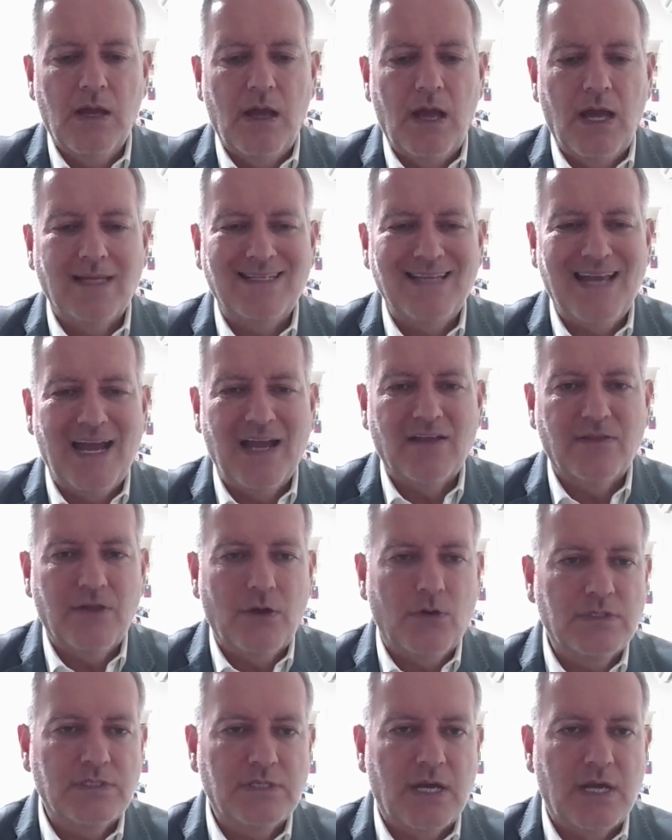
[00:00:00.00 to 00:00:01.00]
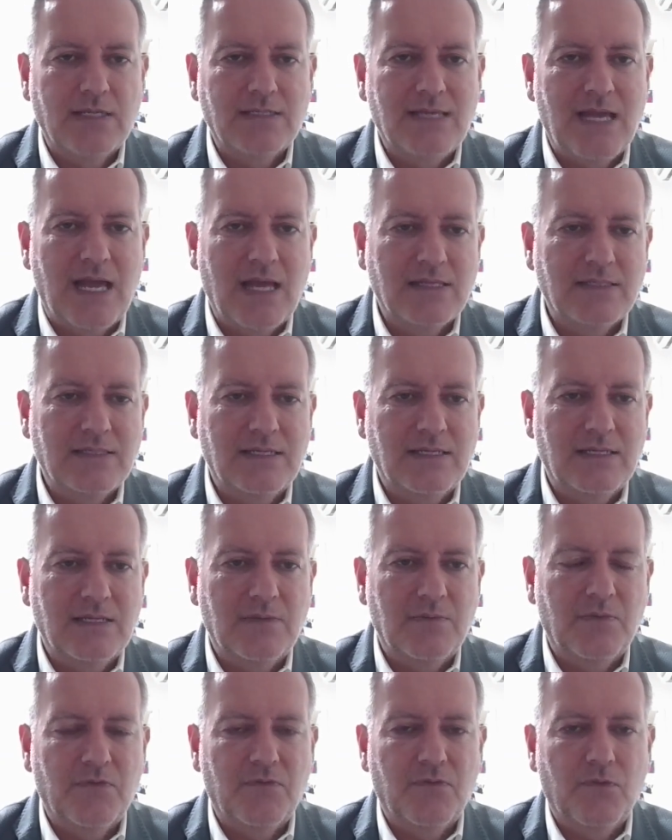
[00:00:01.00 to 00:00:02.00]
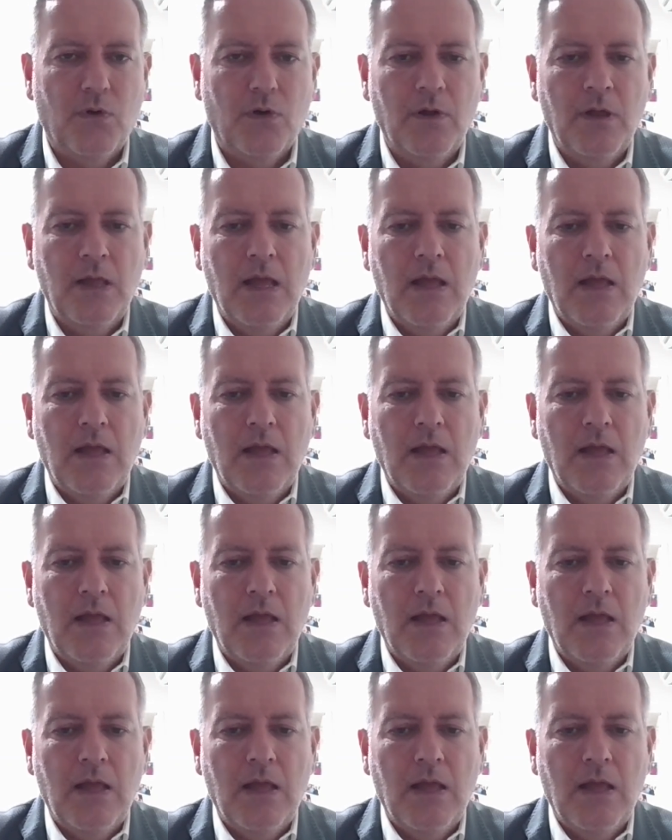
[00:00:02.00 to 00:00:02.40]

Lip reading: attack those sites as it did before.